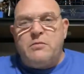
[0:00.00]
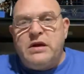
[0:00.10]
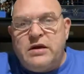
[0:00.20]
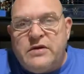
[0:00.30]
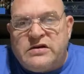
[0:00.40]

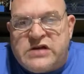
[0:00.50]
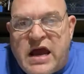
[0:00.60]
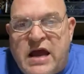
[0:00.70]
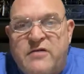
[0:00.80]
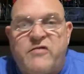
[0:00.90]
me in the
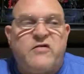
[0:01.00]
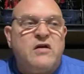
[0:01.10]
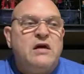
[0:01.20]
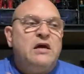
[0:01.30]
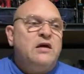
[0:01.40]
chats,
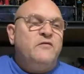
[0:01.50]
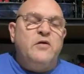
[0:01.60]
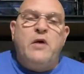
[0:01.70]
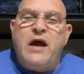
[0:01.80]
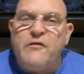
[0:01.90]
if
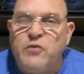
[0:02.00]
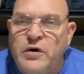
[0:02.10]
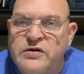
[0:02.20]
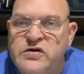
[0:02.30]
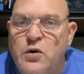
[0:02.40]
you have
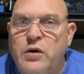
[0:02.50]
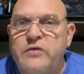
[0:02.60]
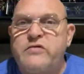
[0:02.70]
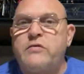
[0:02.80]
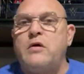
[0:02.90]
one
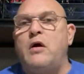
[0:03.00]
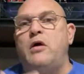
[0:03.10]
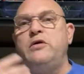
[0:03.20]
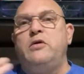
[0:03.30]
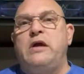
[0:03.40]
choice, are
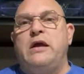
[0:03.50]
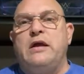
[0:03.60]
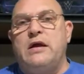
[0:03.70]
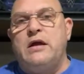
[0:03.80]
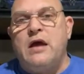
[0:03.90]
you
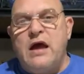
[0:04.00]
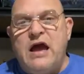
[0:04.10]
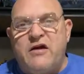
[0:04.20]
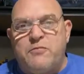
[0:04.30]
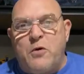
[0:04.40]
getting
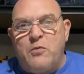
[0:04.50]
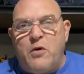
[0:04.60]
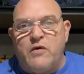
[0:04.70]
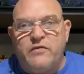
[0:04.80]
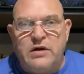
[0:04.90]
Hasbro
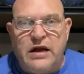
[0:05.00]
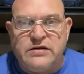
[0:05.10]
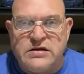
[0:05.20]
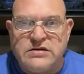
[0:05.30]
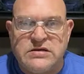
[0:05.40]
Marvel
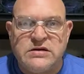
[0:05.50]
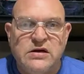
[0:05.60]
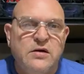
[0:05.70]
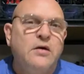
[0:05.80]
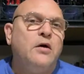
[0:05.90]
Legends
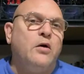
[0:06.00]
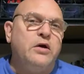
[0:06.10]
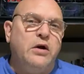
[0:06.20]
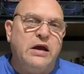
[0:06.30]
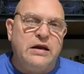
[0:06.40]
or are
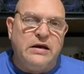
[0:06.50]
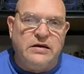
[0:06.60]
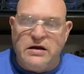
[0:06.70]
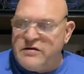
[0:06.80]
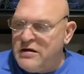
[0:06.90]
you getting
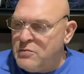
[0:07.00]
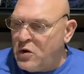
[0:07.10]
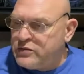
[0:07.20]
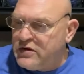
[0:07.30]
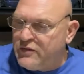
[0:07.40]
DC
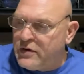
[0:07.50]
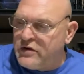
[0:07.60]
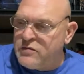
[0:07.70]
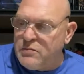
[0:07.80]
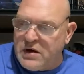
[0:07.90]

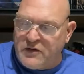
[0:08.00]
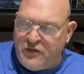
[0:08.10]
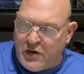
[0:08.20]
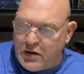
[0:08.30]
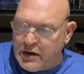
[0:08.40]
Multiverse
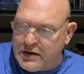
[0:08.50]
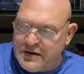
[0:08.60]
McFarlane?